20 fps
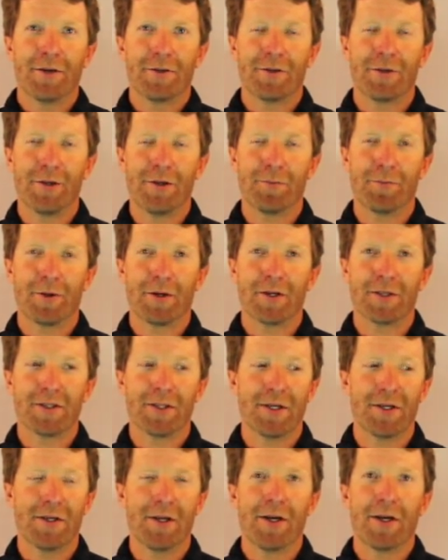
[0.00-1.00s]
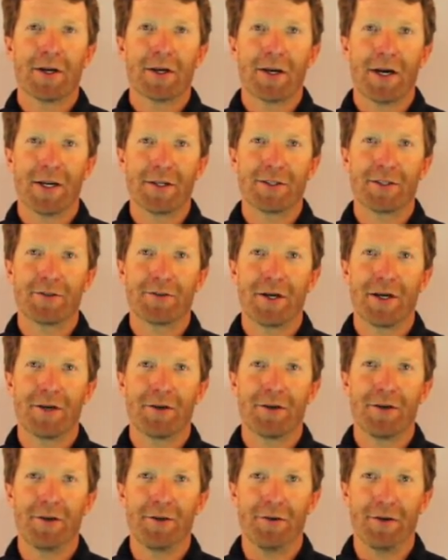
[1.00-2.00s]
two person
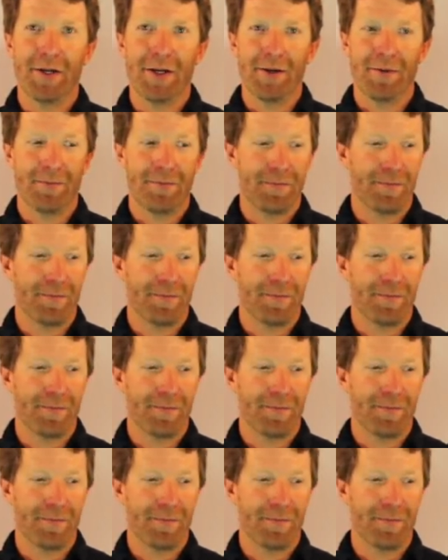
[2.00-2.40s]
concentrator unit.